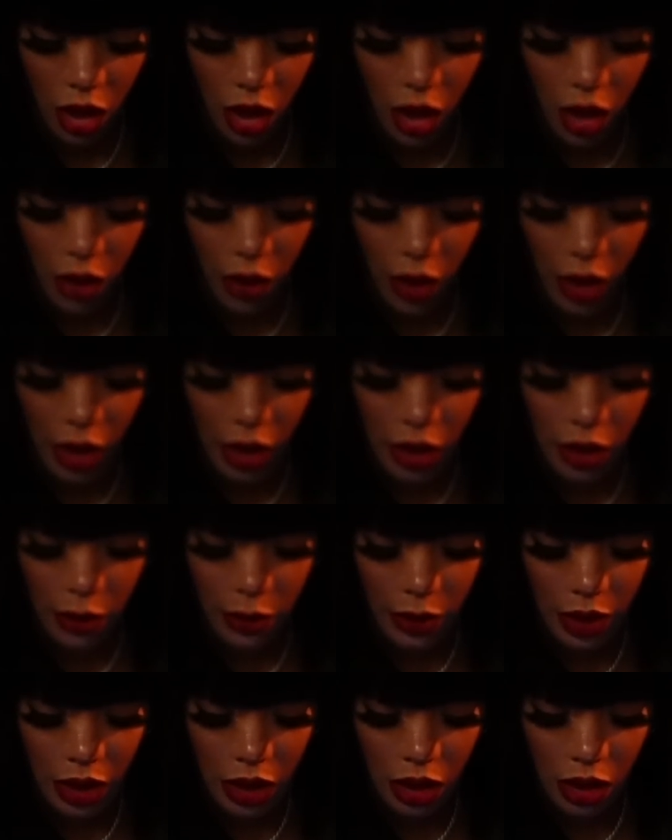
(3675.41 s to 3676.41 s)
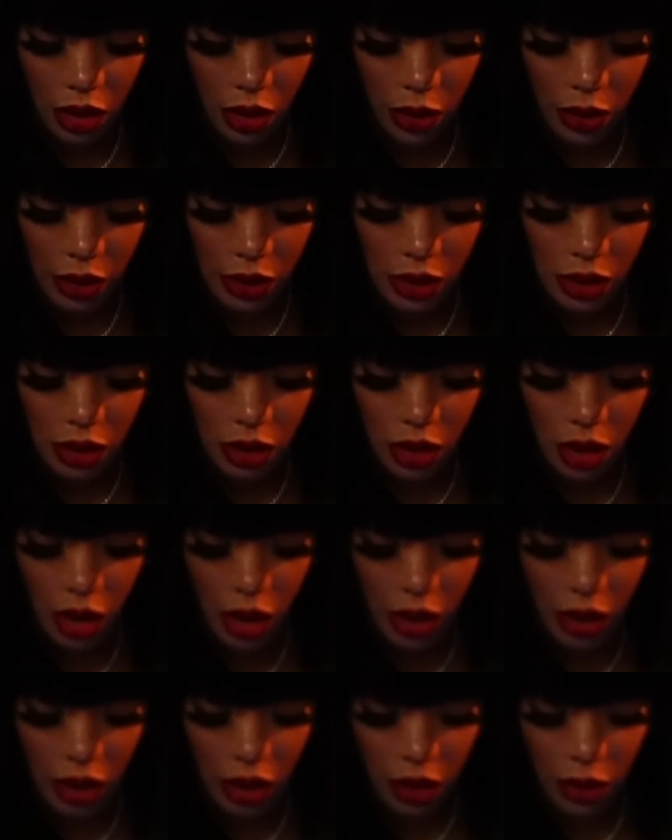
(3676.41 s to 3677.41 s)
Alright, me and Kristen are
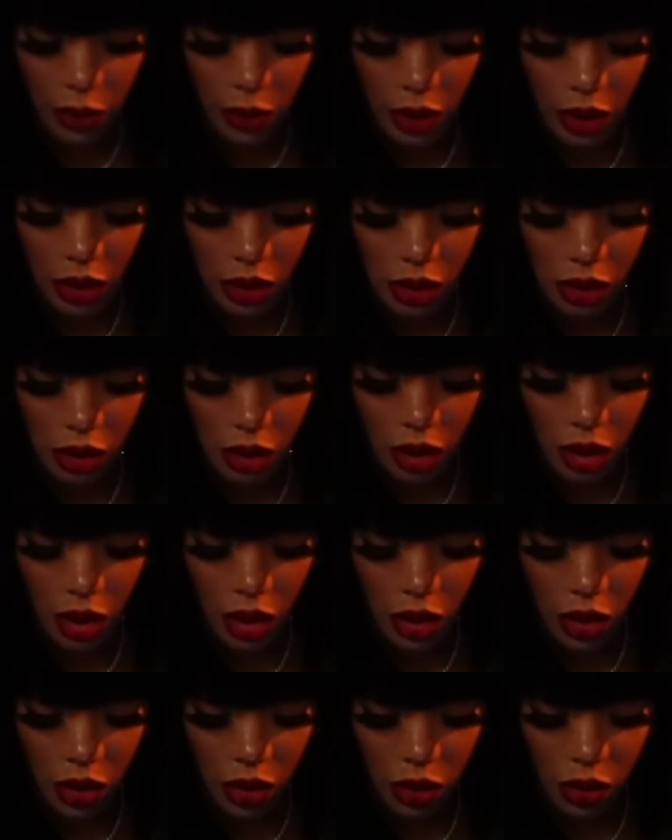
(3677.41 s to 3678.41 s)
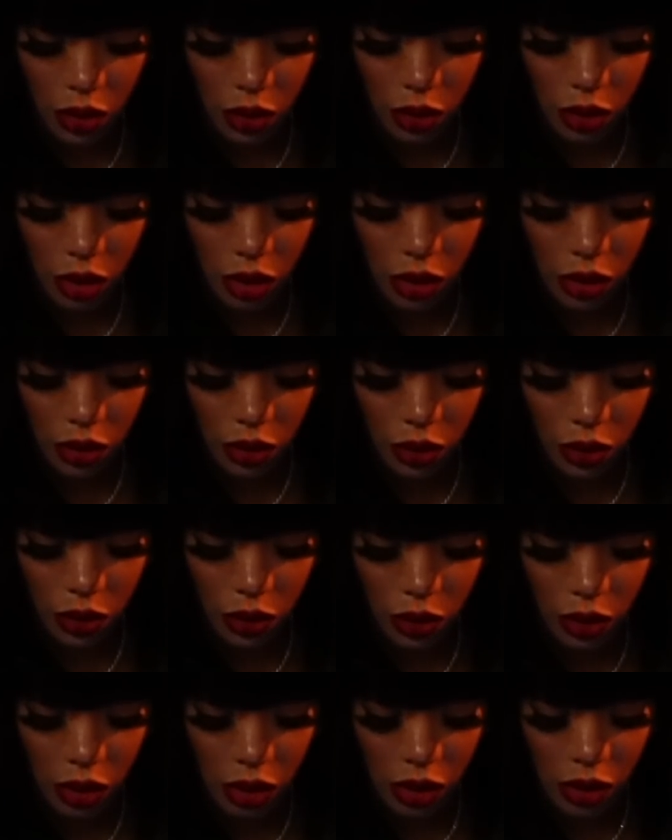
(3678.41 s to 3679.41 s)
getting ready to go
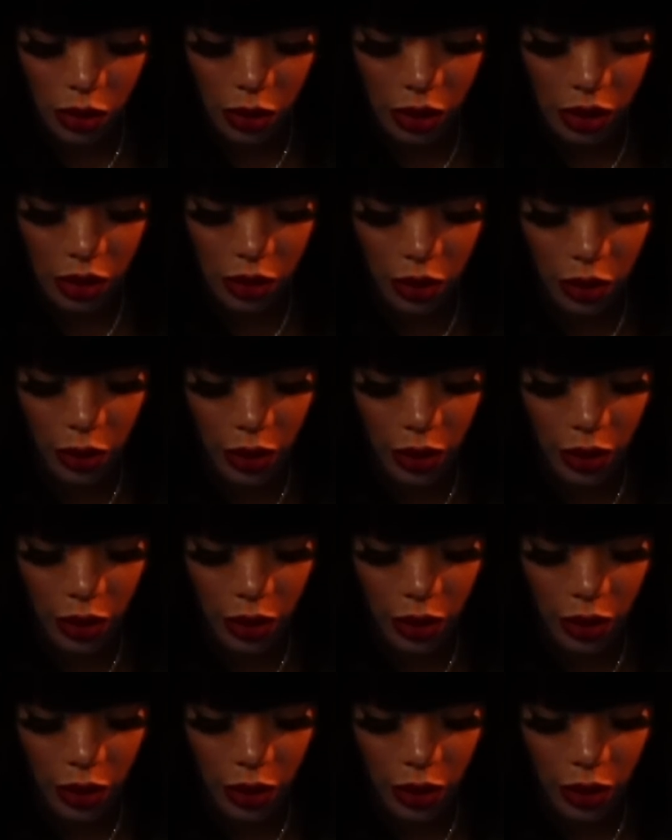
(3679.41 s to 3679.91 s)
to this restaurant.